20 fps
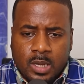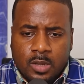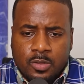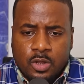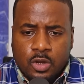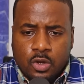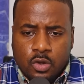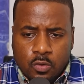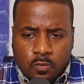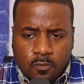
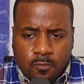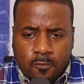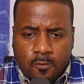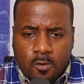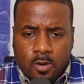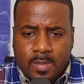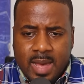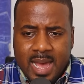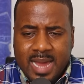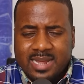The new
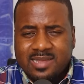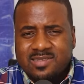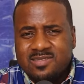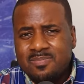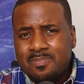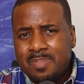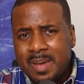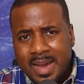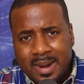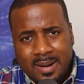format is
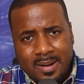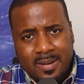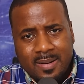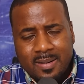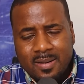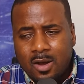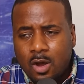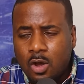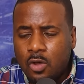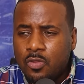
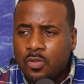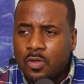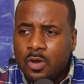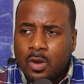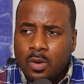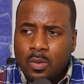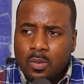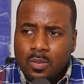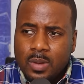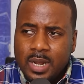better,
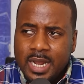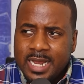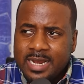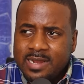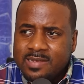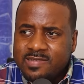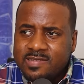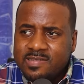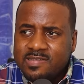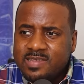although it
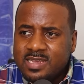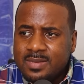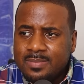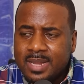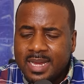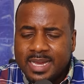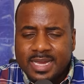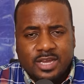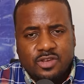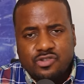doesn't seem
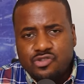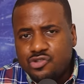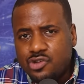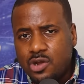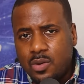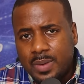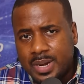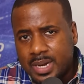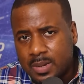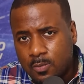like his
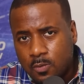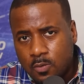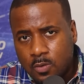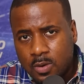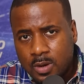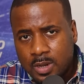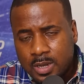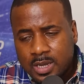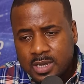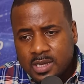show
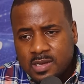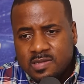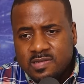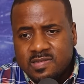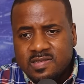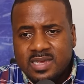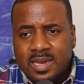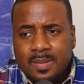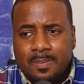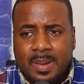anymore.
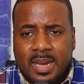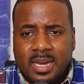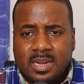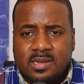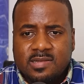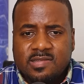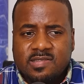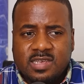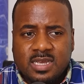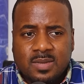Skip
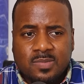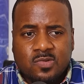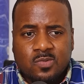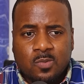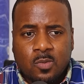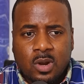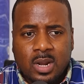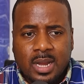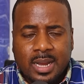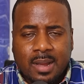Bayless seems
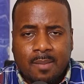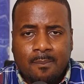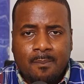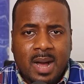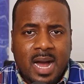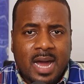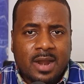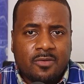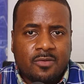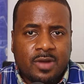more like a
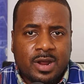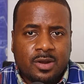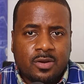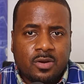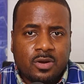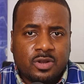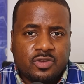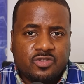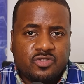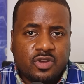
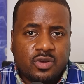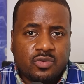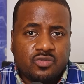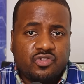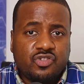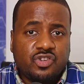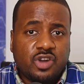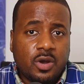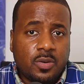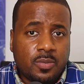moderator on his own
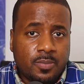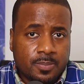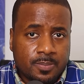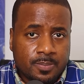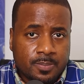show.